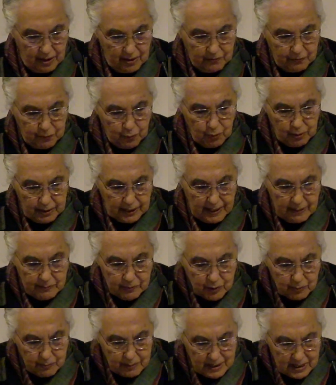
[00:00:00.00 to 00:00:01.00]
therefore, came
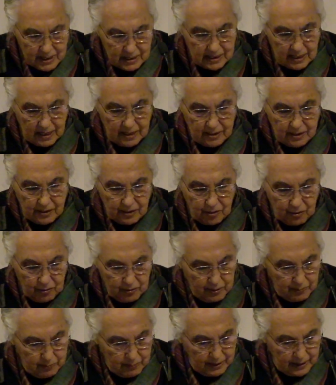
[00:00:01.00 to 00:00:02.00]
to be centered
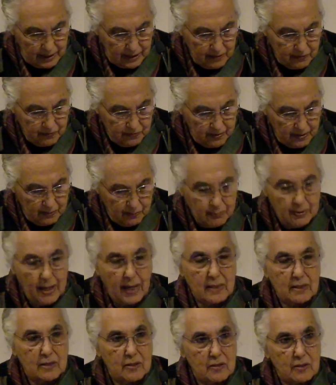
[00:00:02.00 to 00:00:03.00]
on the belief and
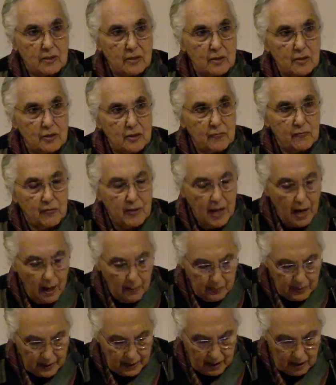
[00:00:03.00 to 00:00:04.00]
practices of the
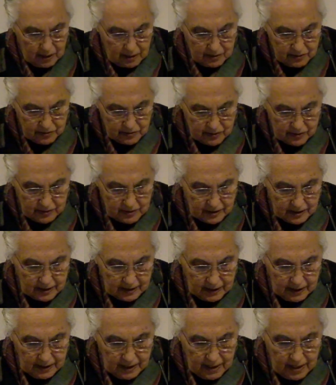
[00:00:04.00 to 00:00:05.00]
upper castes.
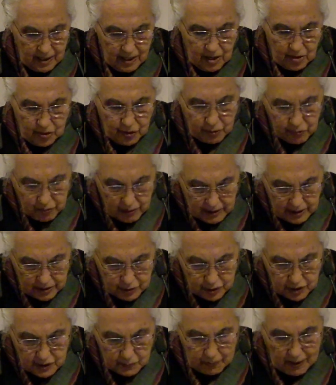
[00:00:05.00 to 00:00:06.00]
The
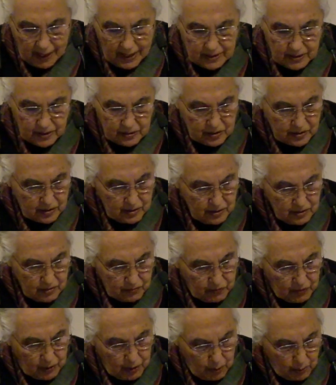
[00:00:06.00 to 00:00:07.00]
religious practices
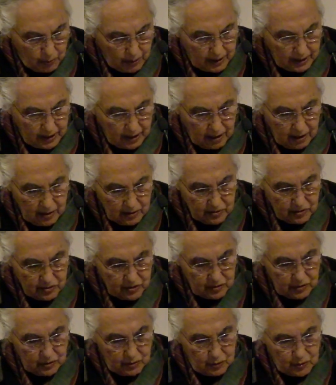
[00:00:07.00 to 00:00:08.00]
of the lower
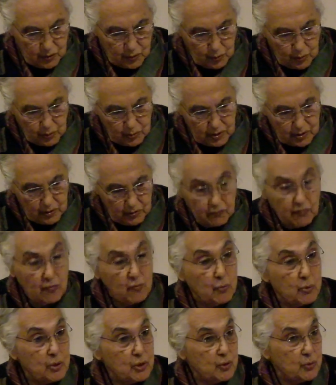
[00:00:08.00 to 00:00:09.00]
castes, the sources for
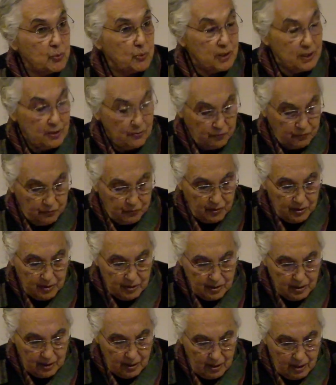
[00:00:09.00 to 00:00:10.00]
which were
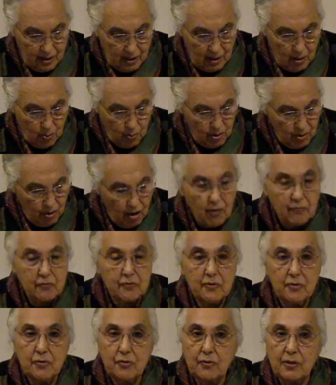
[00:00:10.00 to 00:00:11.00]
different, were
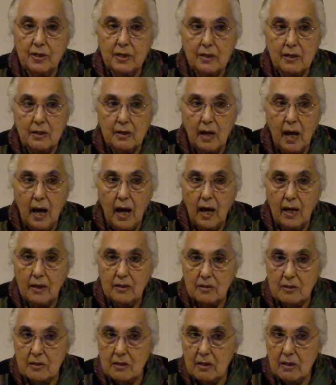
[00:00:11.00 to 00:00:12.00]
often treated
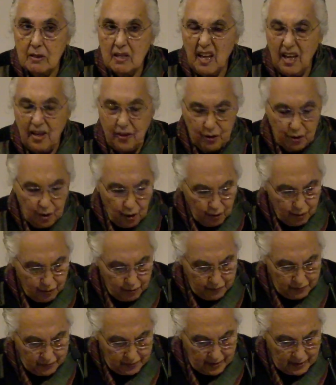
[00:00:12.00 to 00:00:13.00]
as
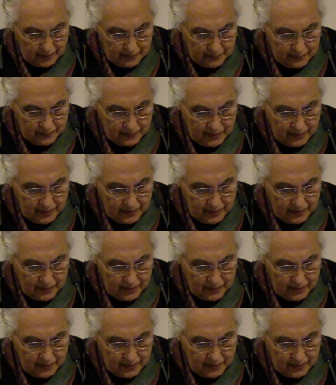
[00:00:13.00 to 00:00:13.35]
ethnography